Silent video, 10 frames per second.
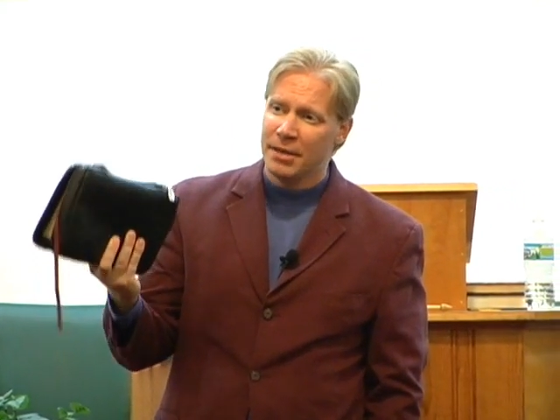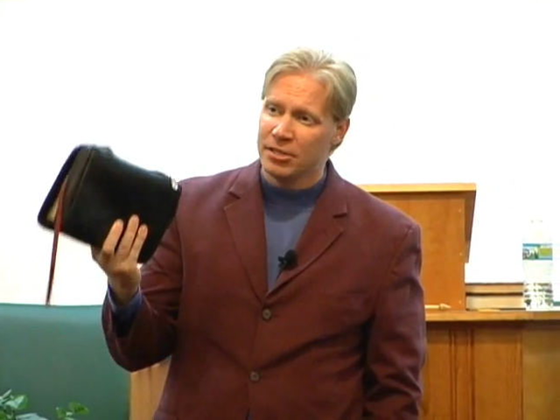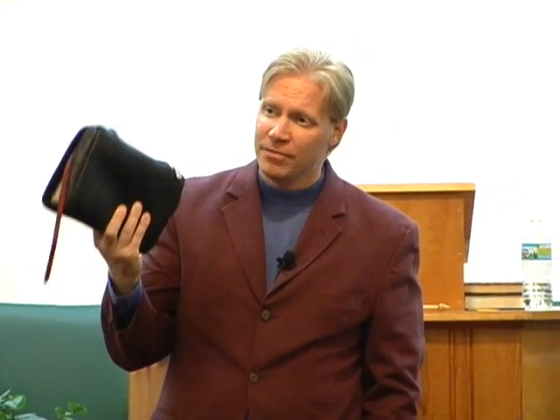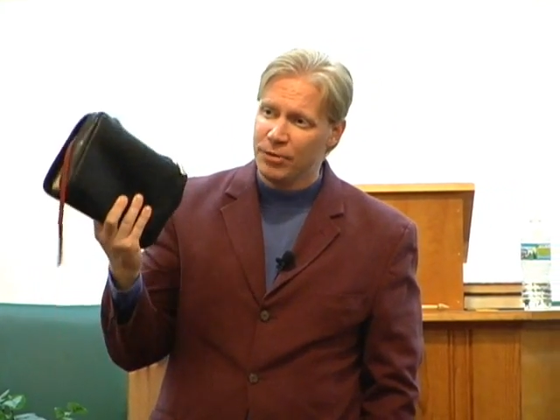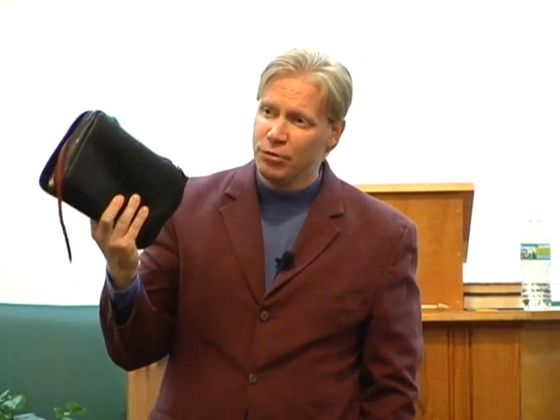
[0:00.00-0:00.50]

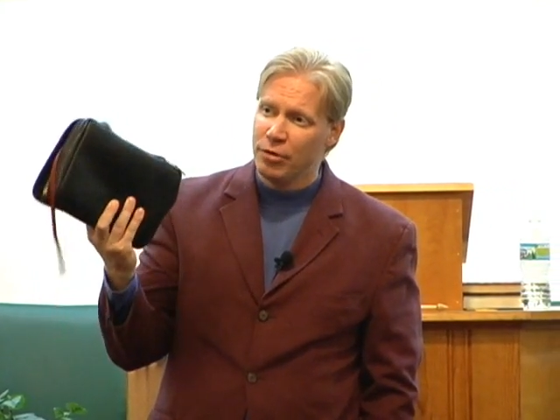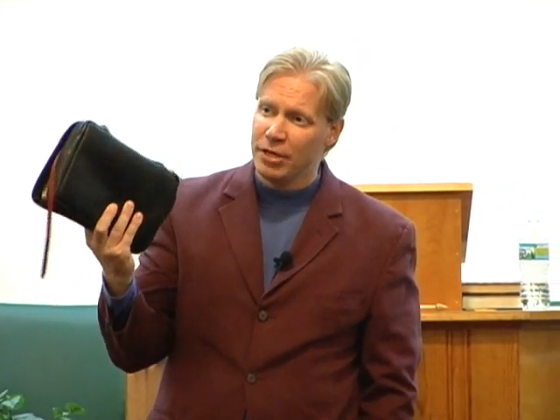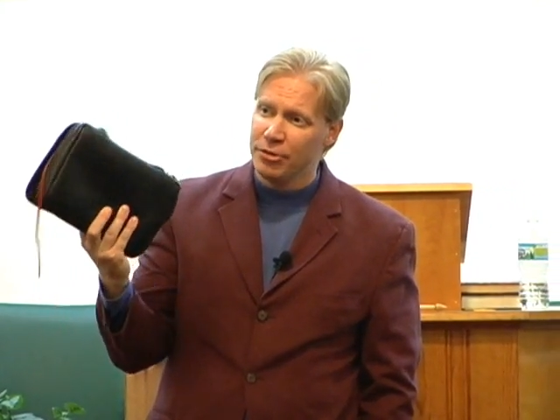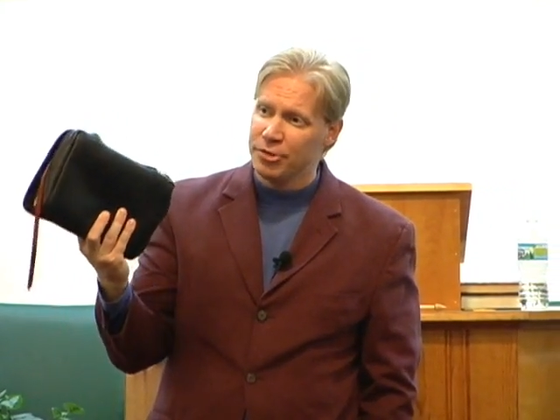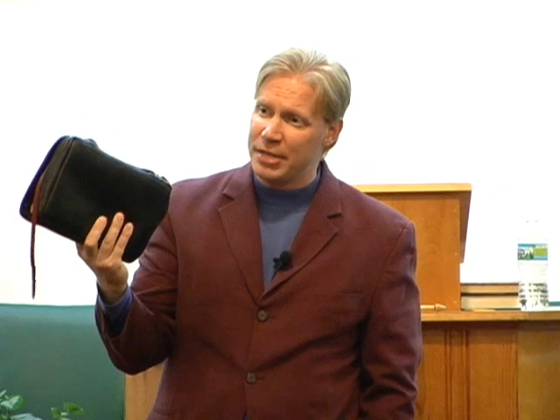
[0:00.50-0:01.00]
because if you
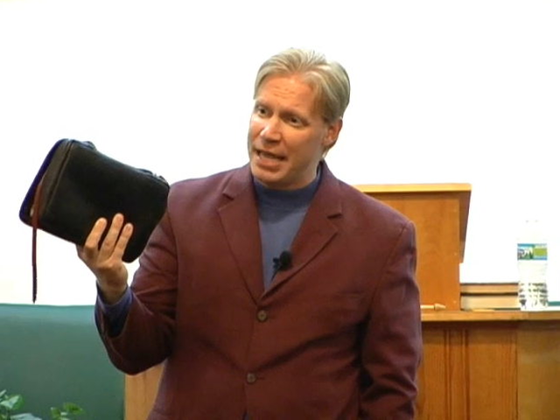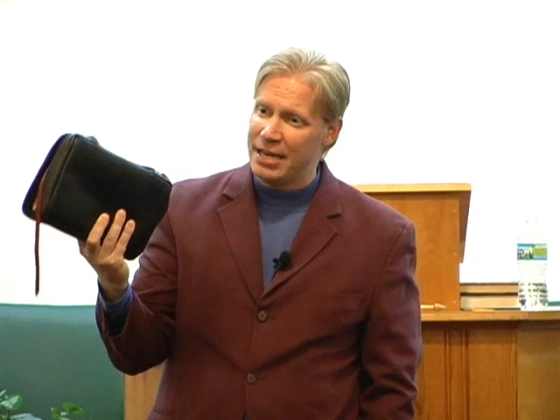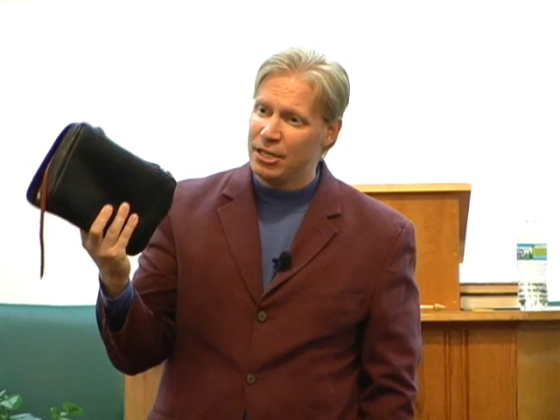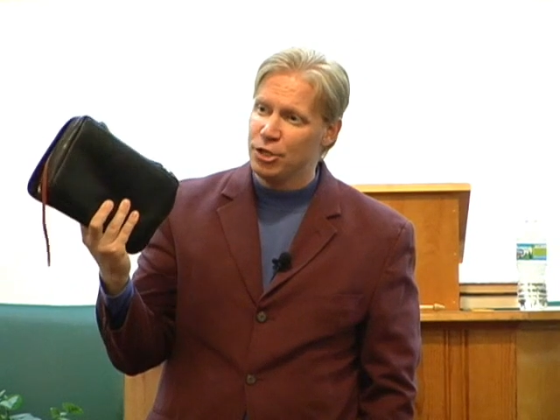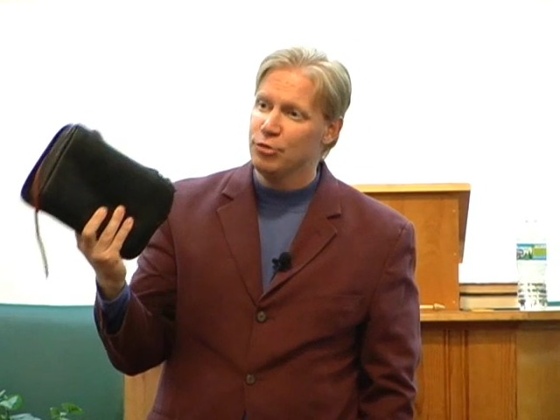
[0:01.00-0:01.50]
don't
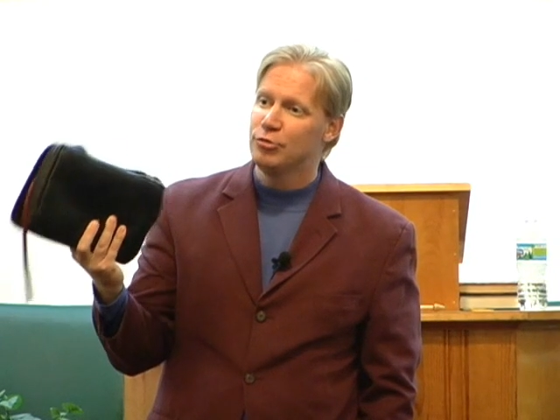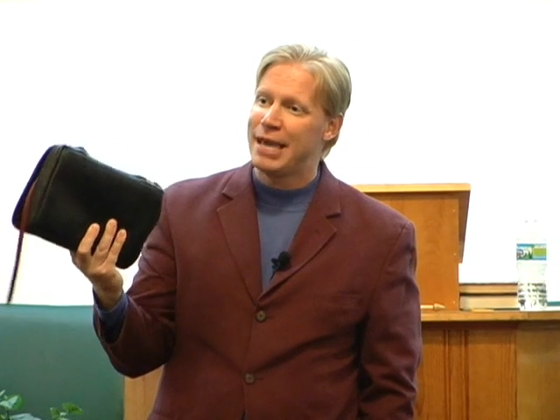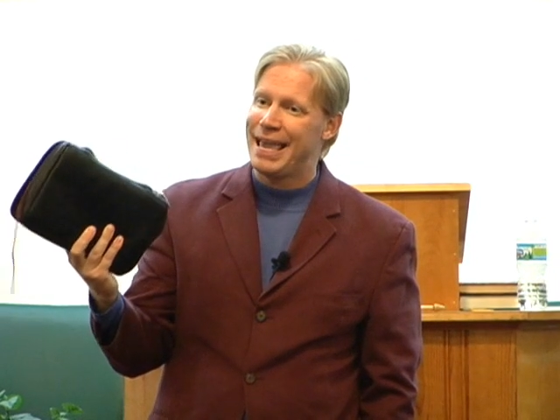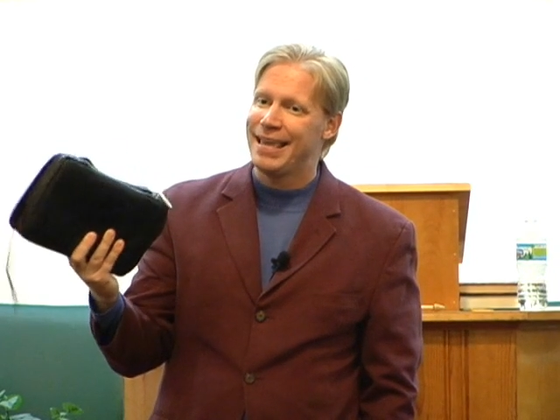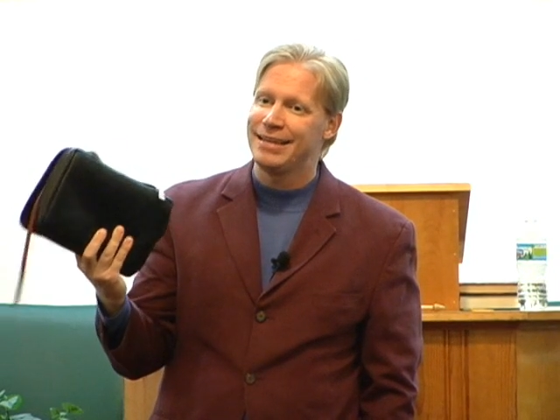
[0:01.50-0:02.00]
understand it, you
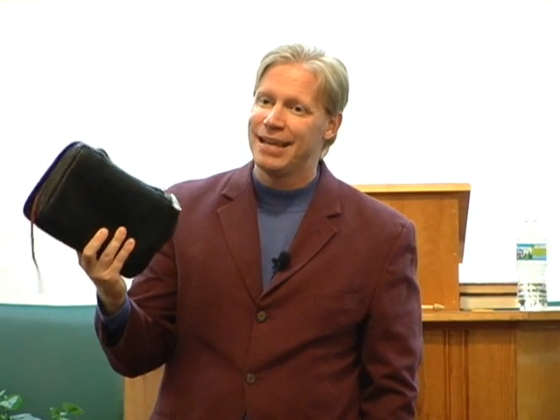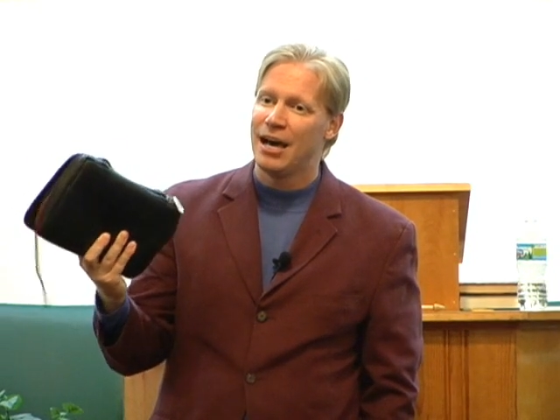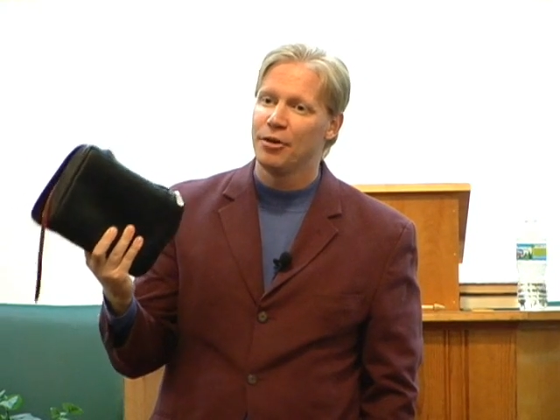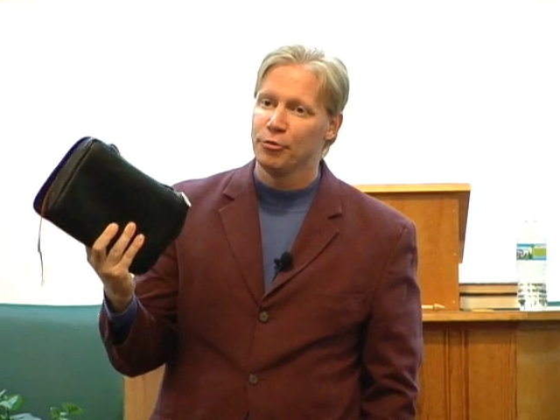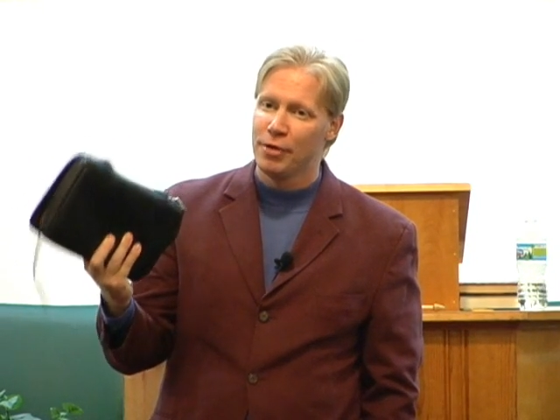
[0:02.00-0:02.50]

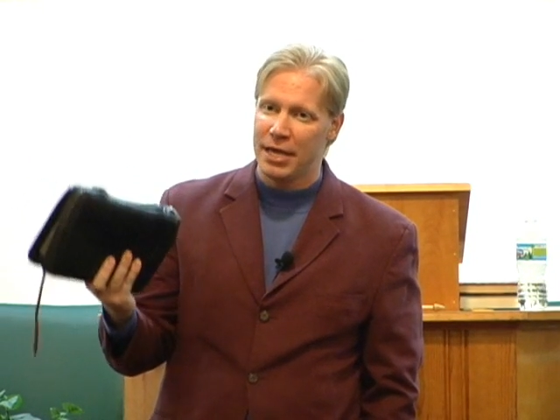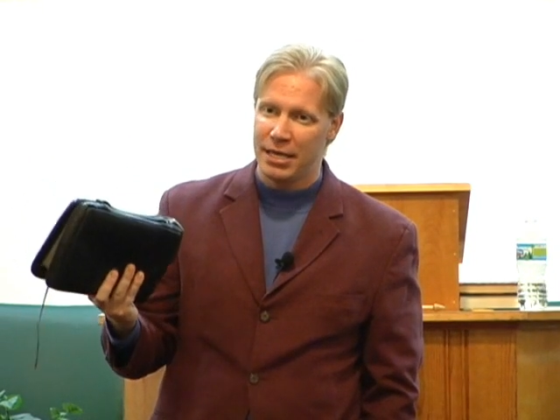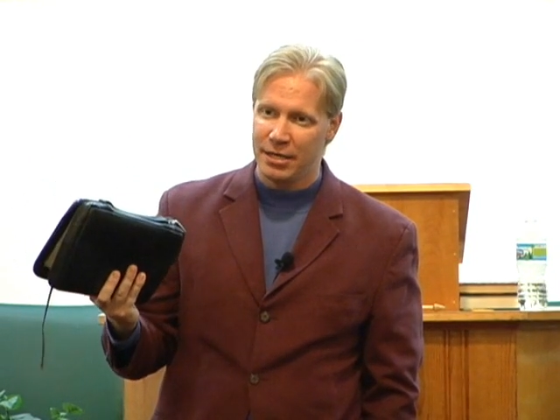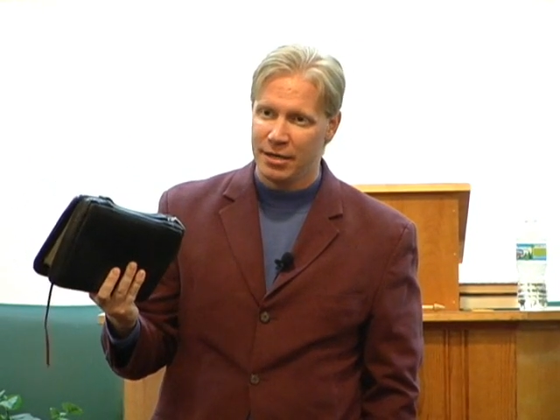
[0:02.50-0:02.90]
cannot reign.